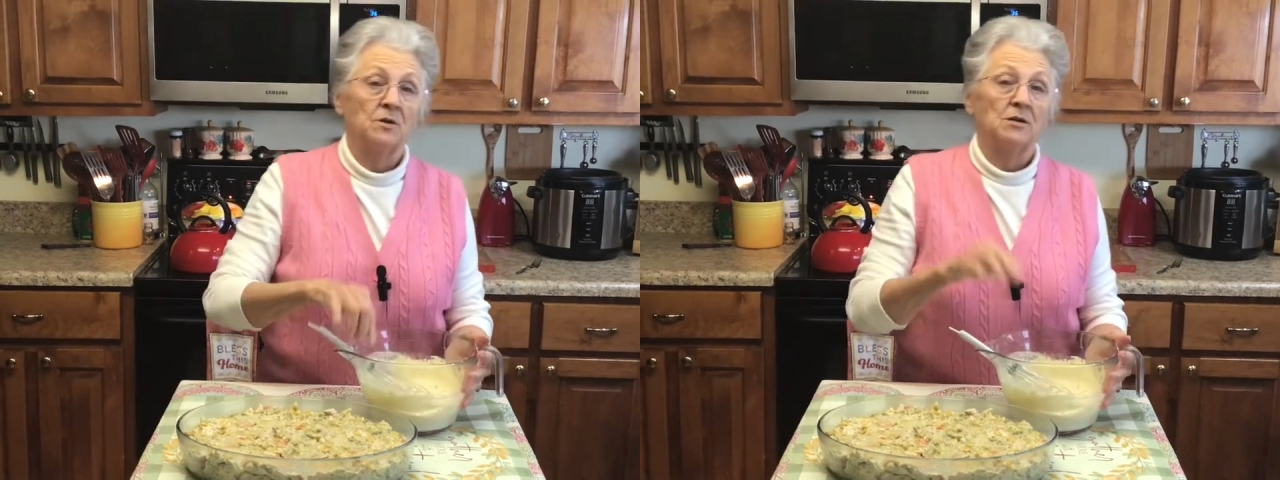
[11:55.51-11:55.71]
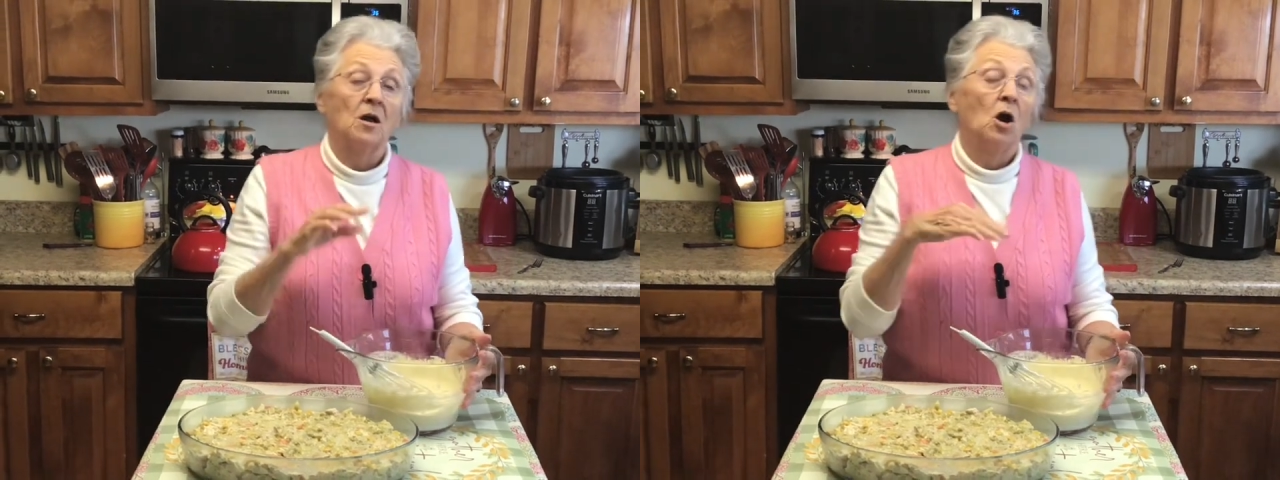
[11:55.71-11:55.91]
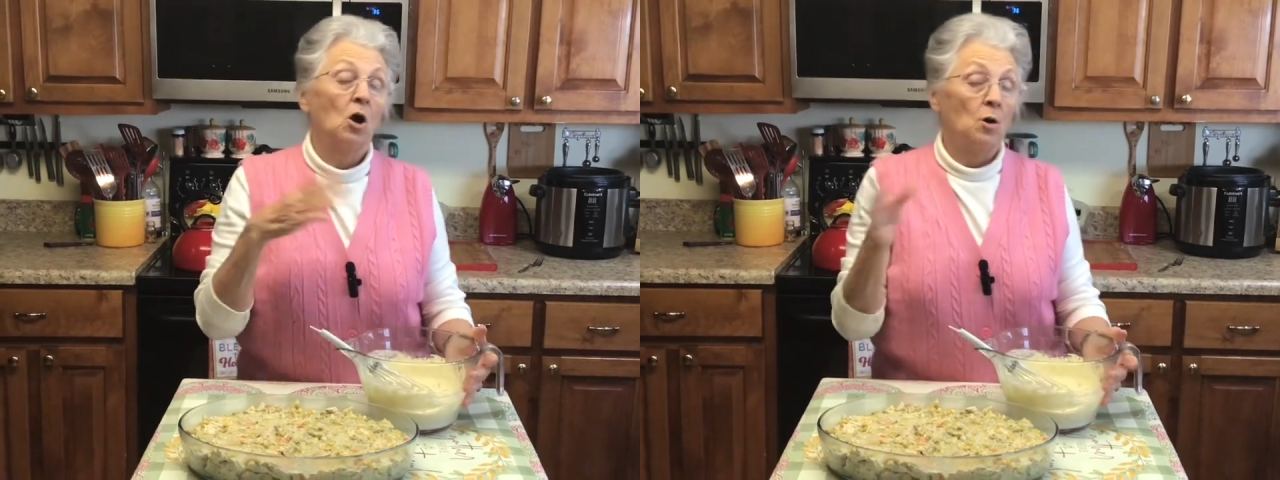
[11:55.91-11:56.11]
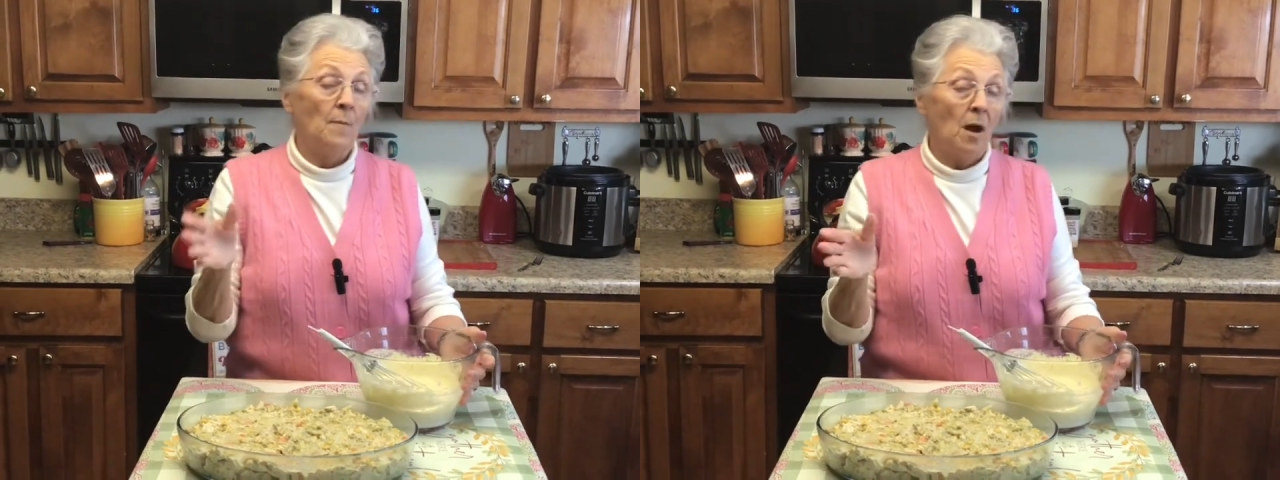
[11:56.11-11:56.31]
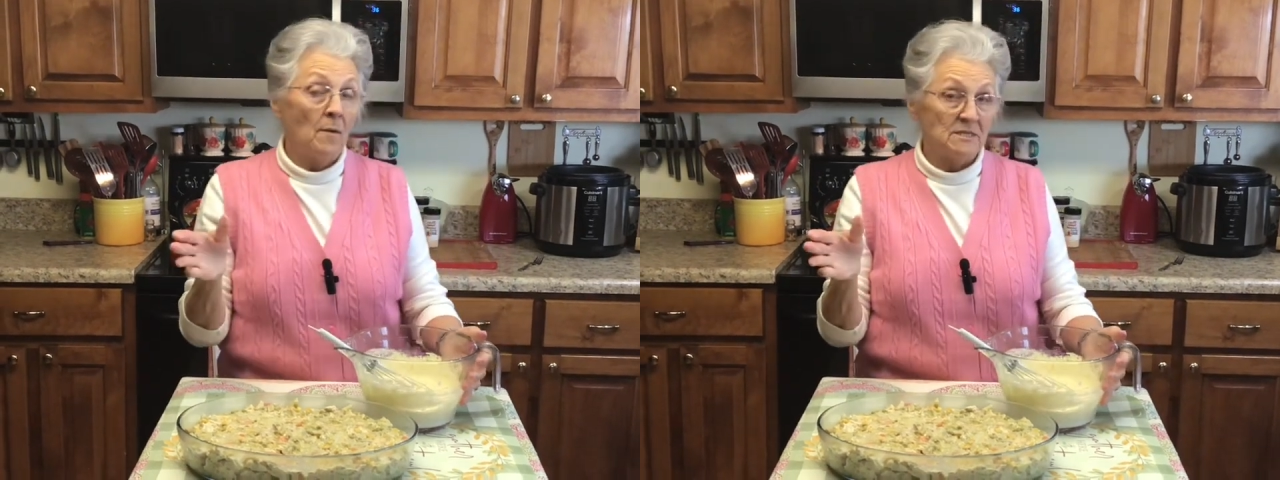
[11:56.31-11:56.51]
But her
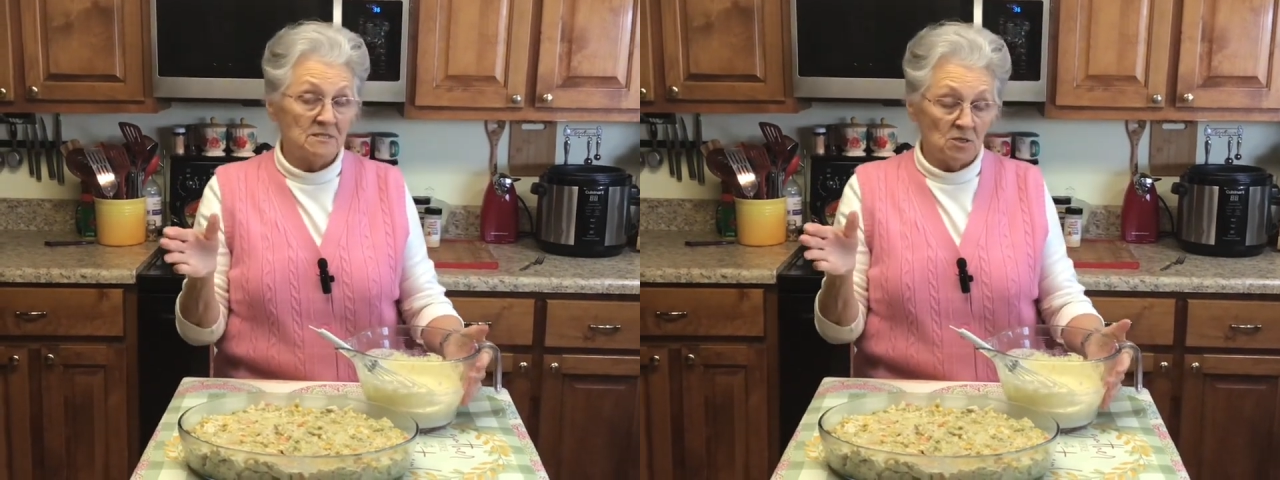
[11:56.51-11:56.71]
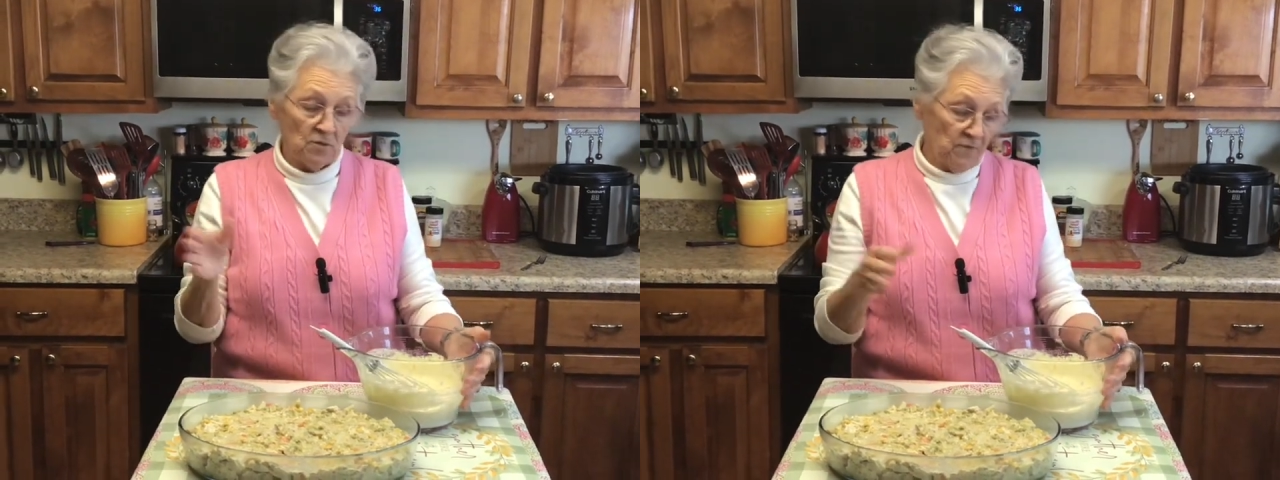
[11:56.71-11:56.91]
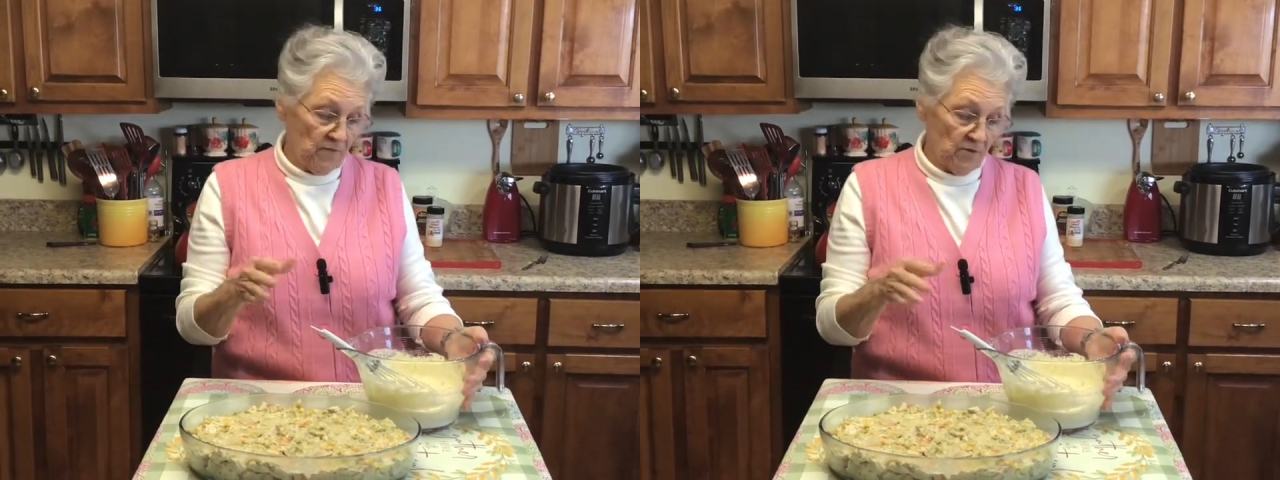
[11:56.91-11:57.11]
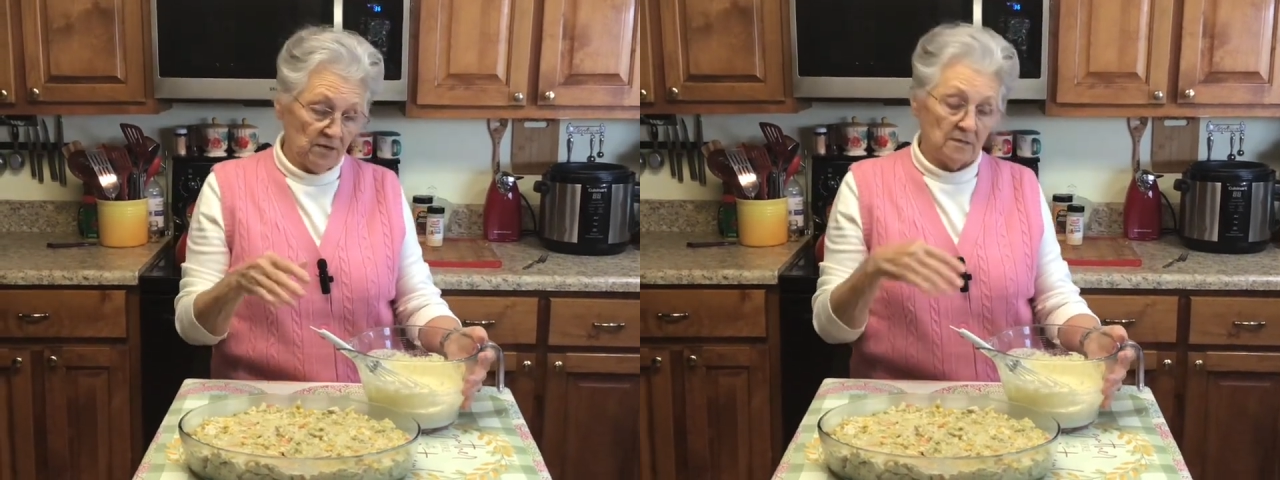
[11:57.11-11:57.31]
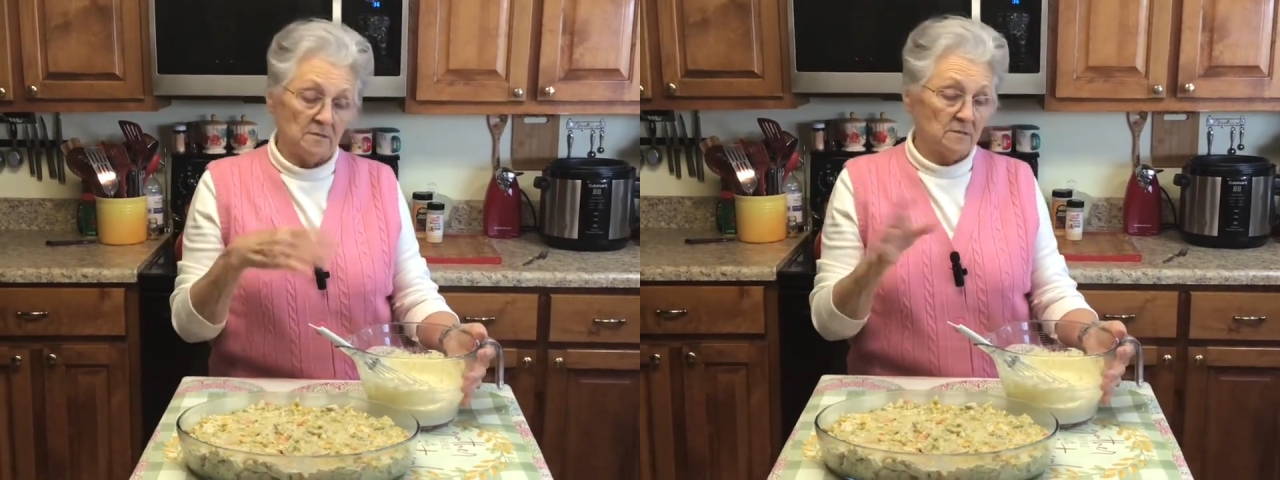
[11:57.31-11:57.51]
mom is gluten
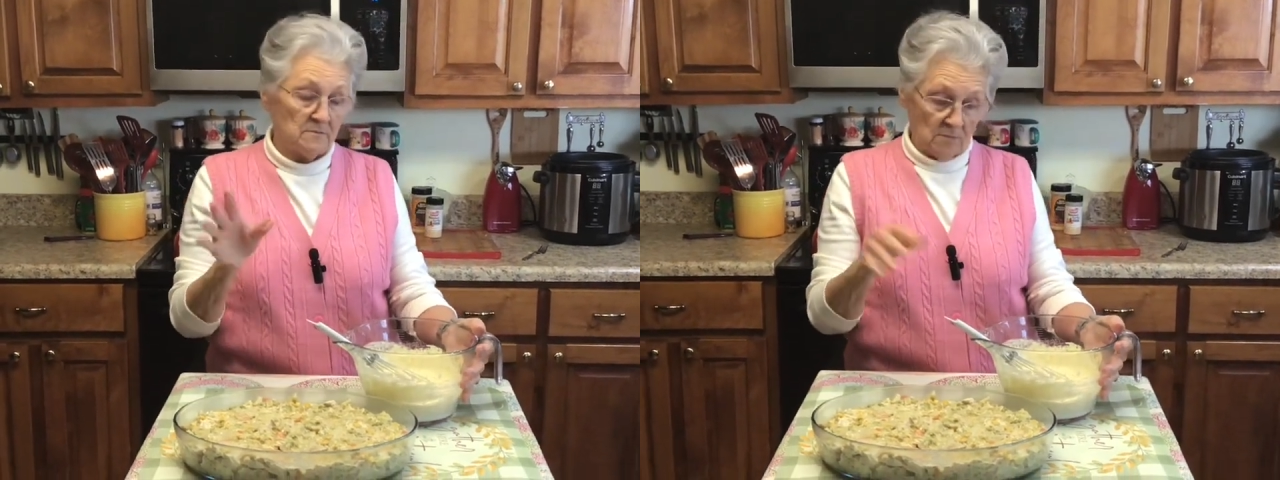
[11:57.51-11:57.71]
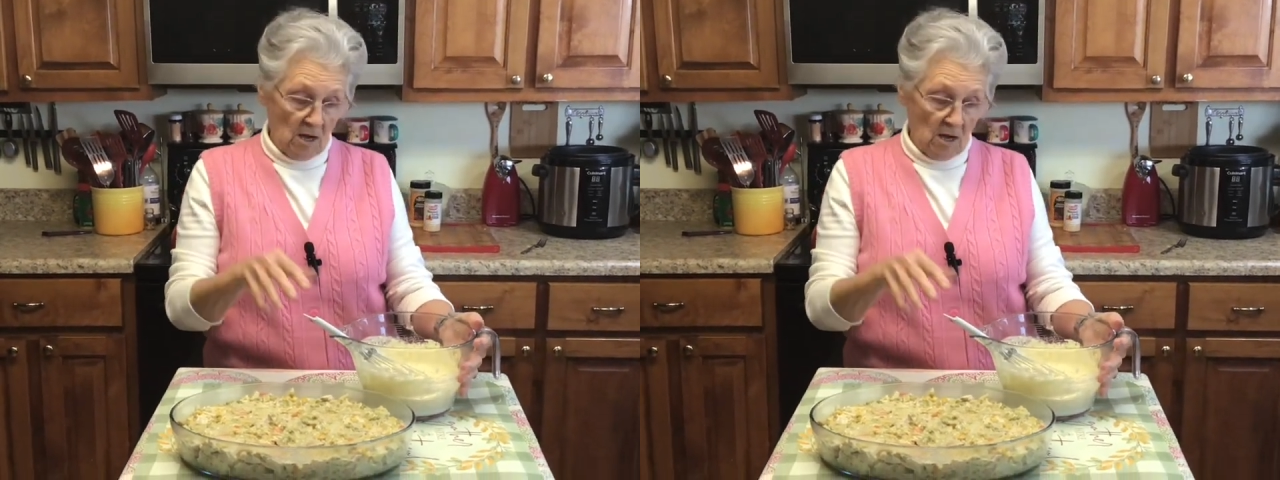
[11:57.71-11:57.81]
free and